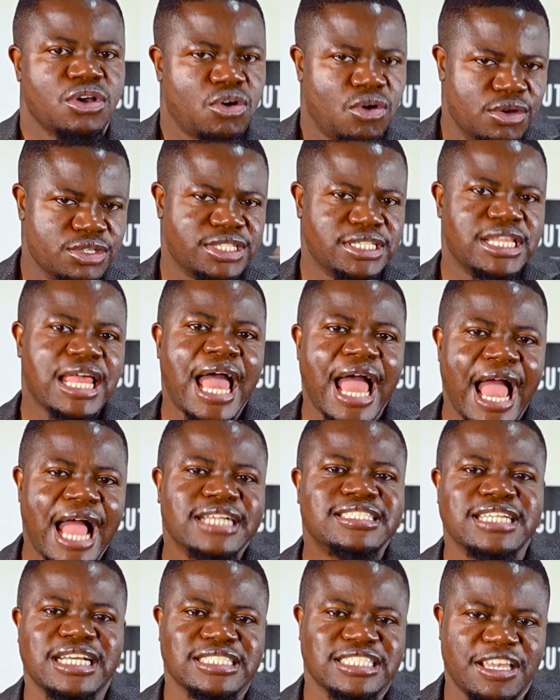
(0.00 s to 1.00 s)
consider
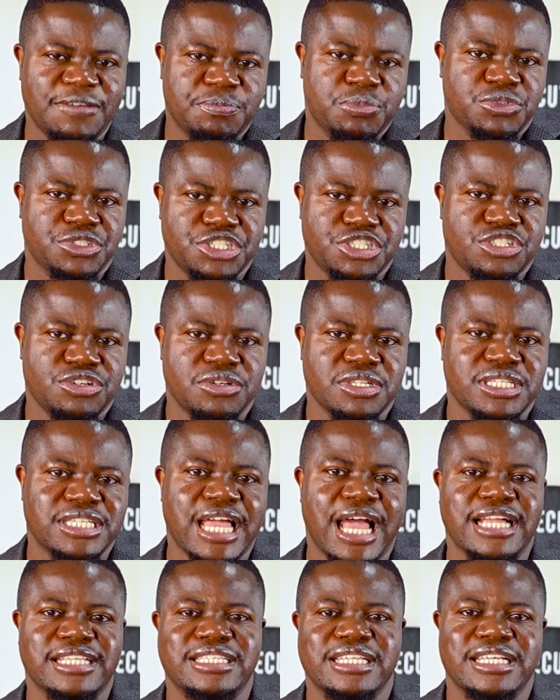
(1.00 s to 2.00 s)
adjacent positions
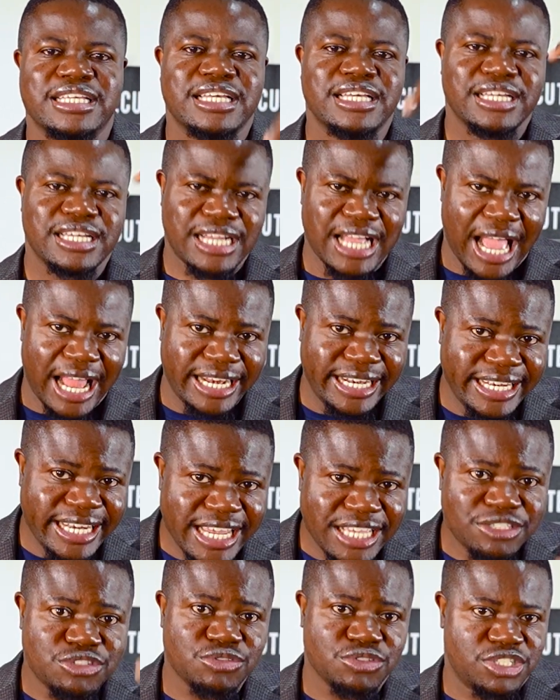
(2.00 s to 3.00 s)
that can
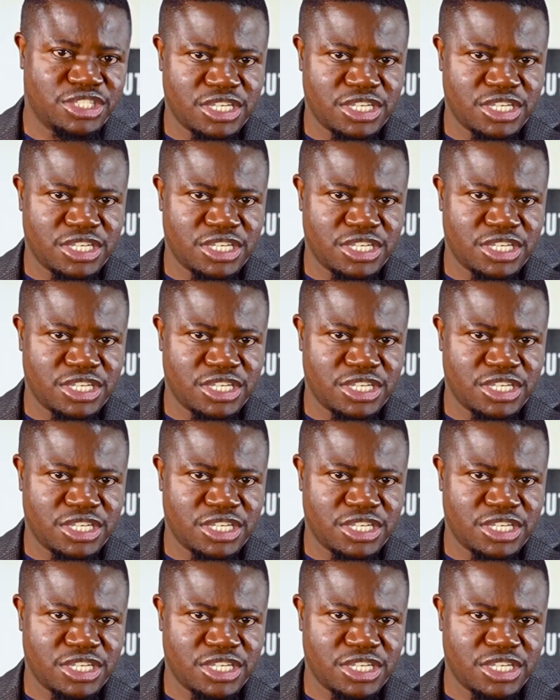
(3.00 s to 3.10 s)
lead to